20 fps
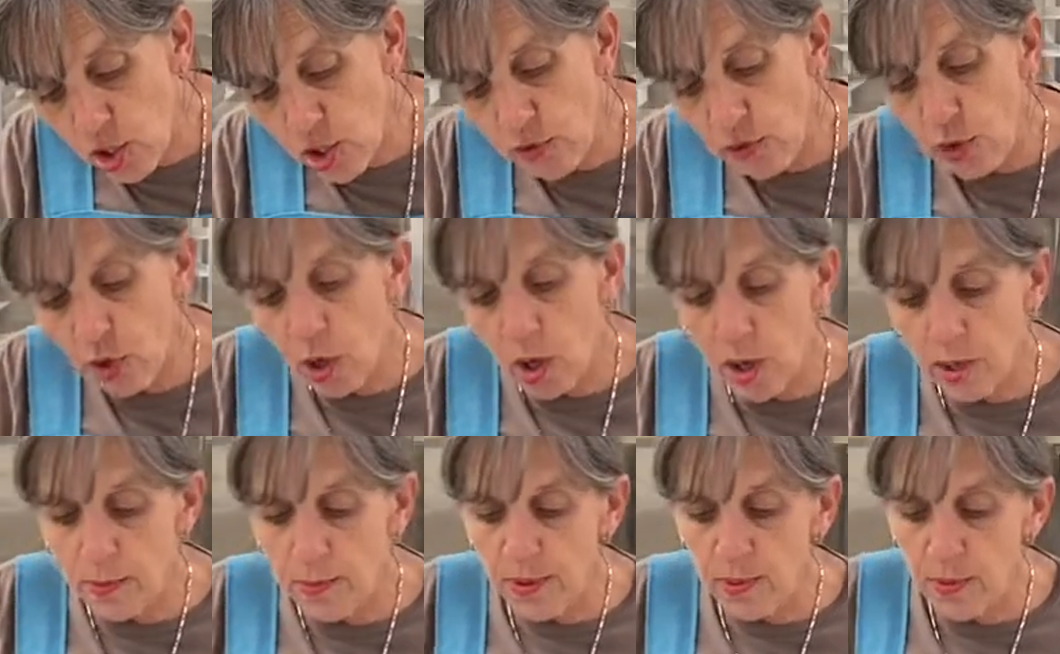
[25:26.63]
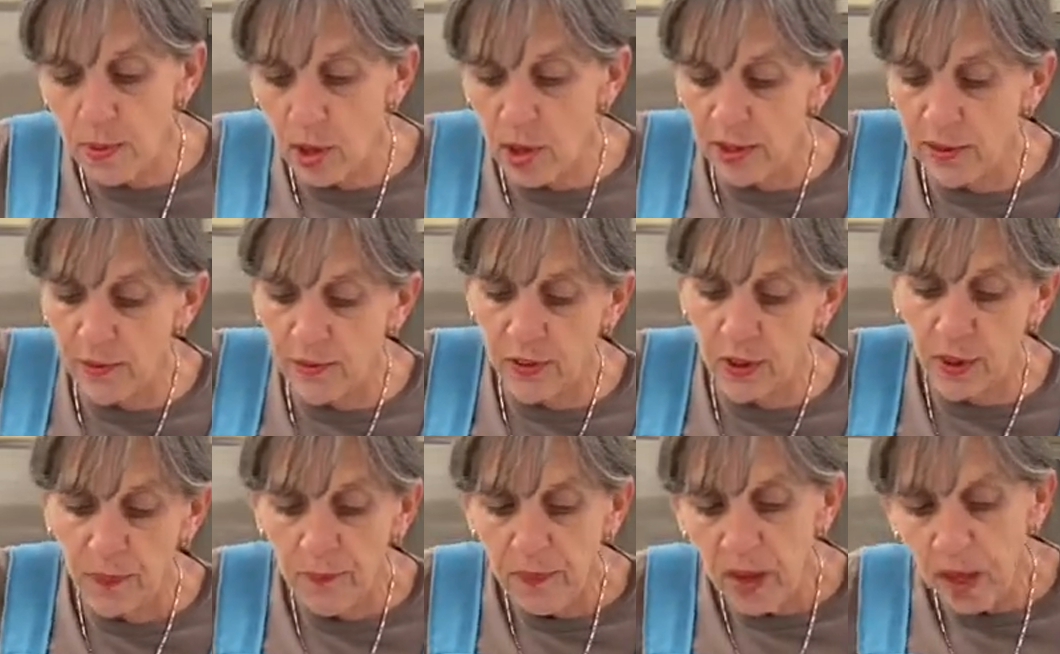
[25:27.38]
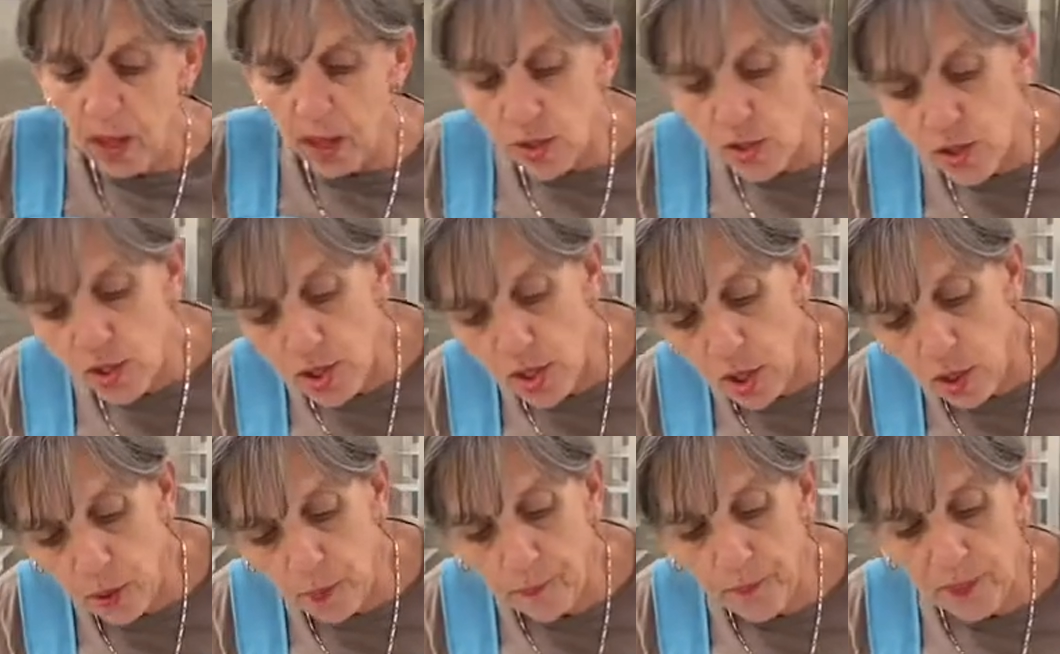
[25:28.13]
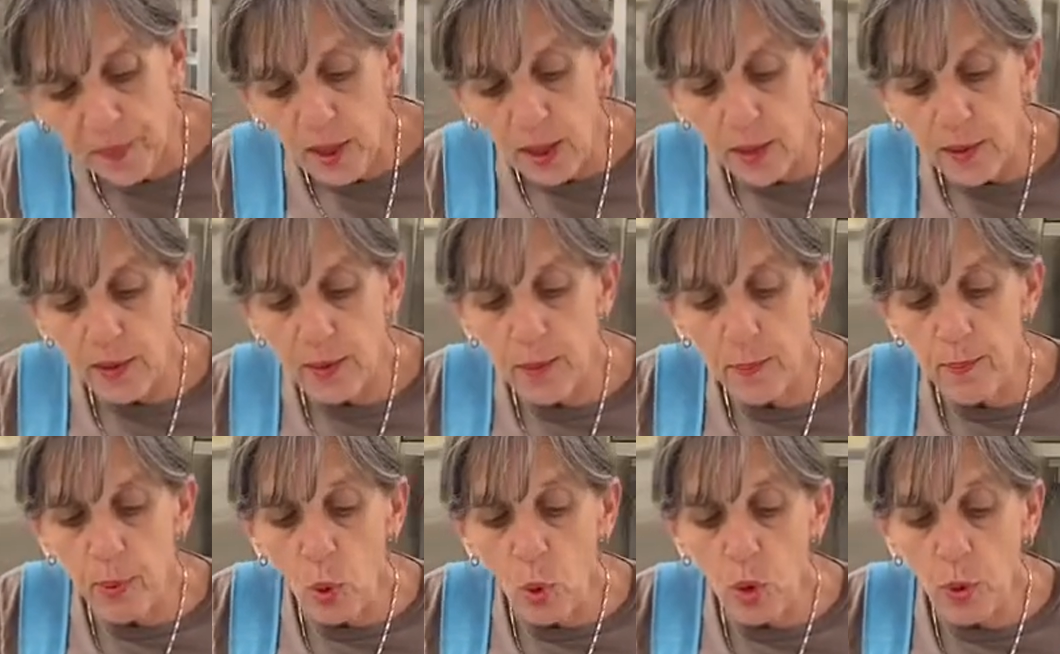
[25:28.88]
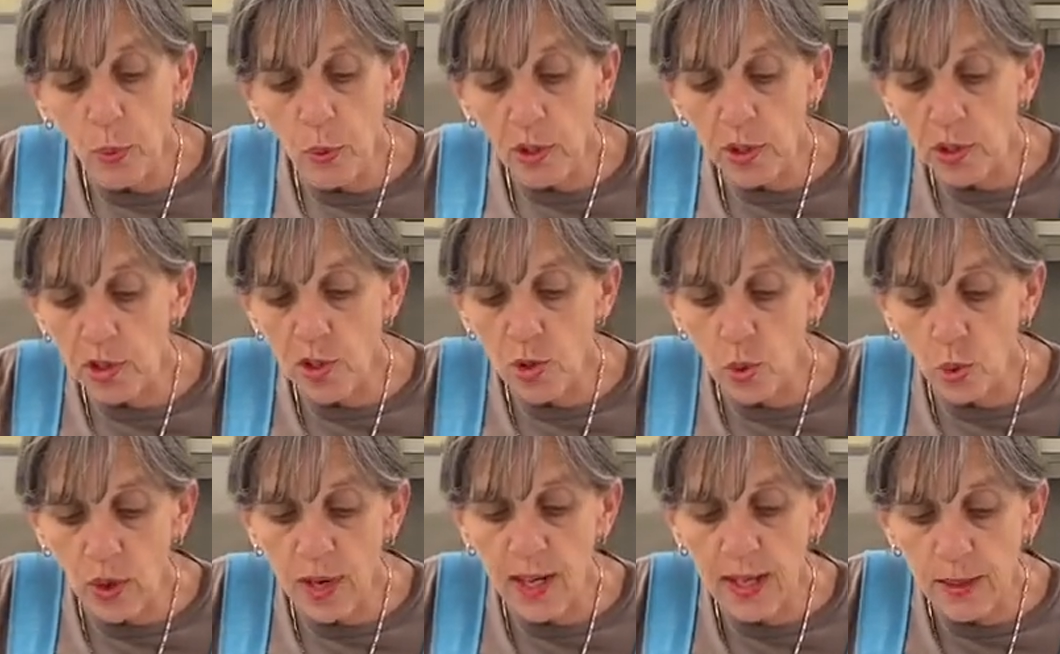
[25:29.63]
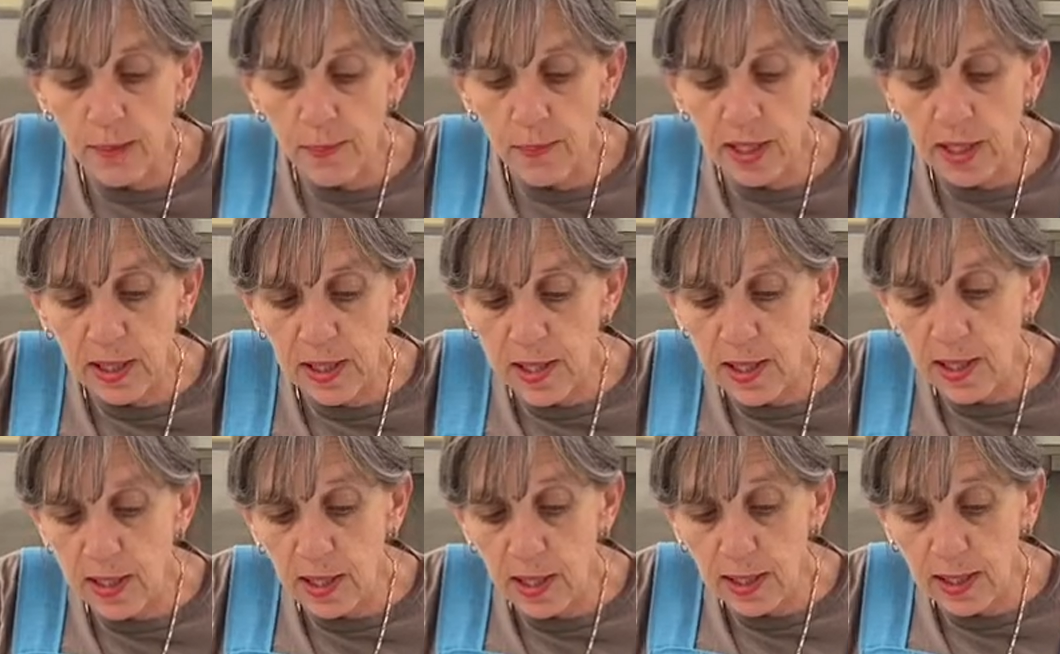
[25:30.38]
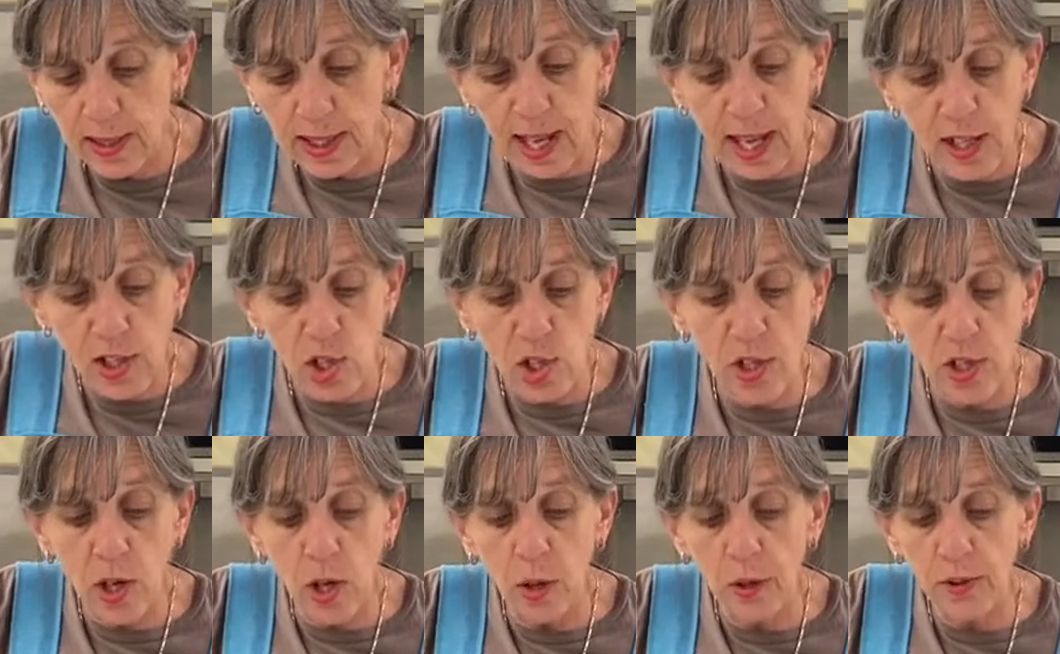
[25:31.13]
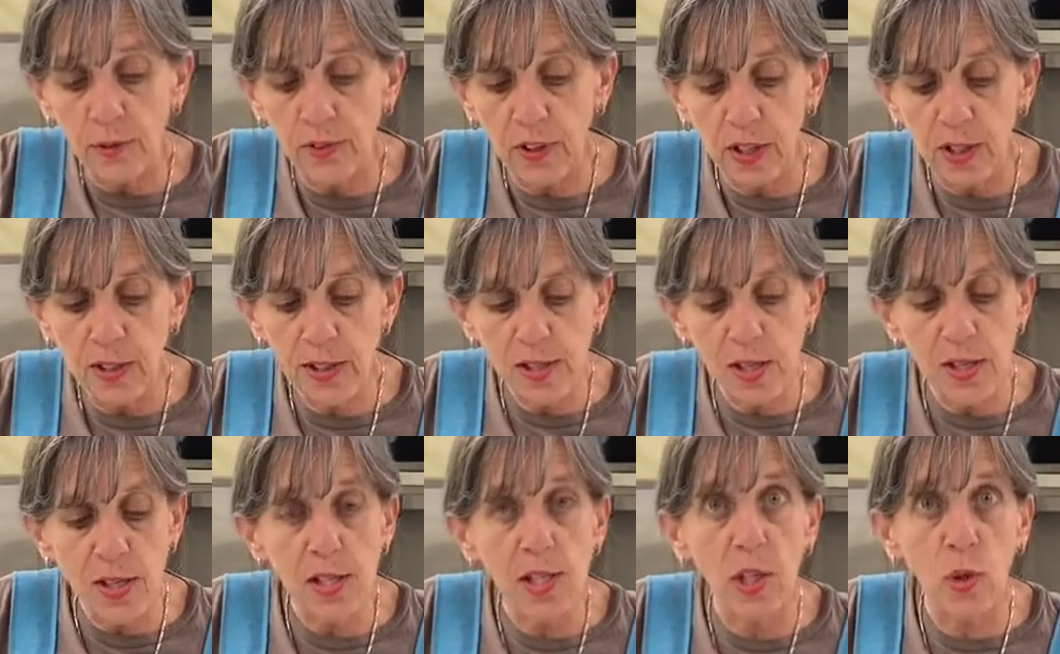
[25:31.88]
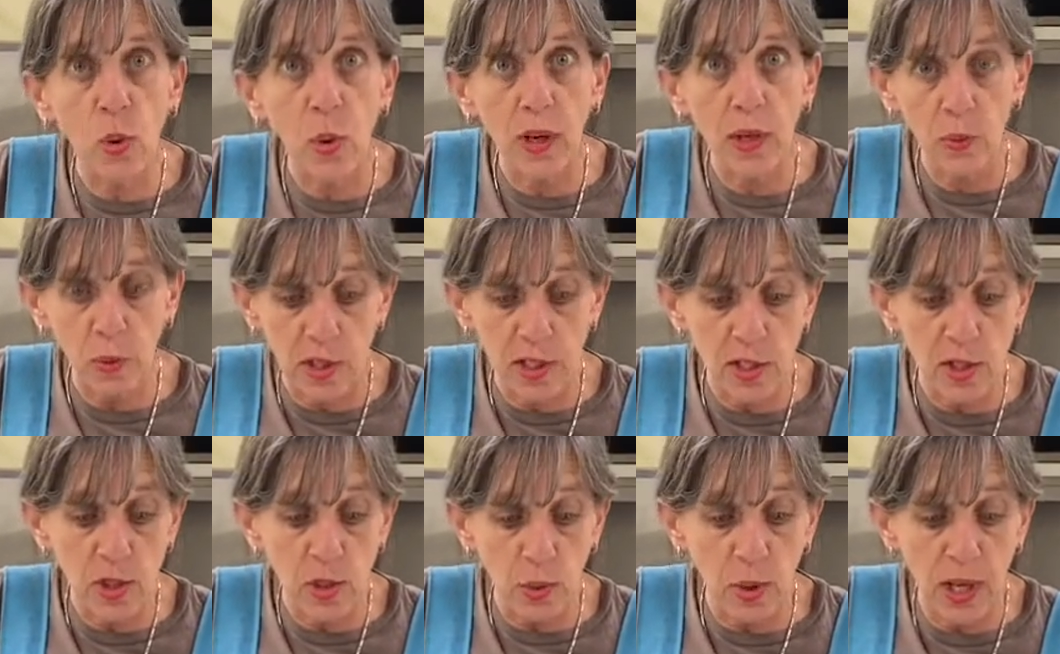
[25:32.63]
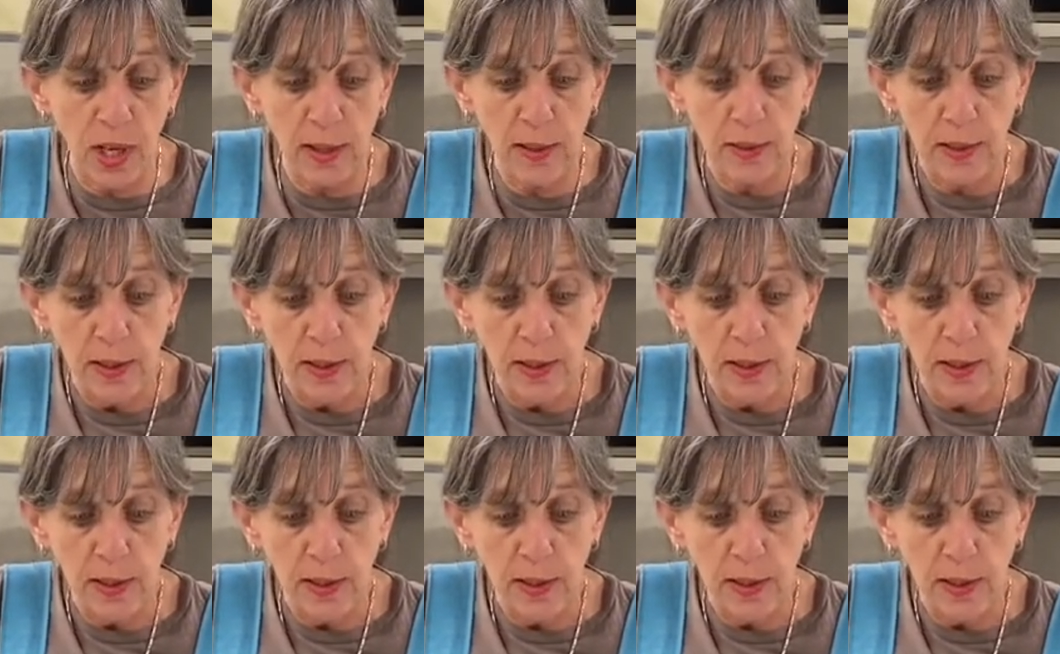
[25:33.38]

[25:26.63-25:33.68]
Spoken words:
You've gotta be mindful. So, the bowl works great because it catches all of it. Isn't this a great way to do it?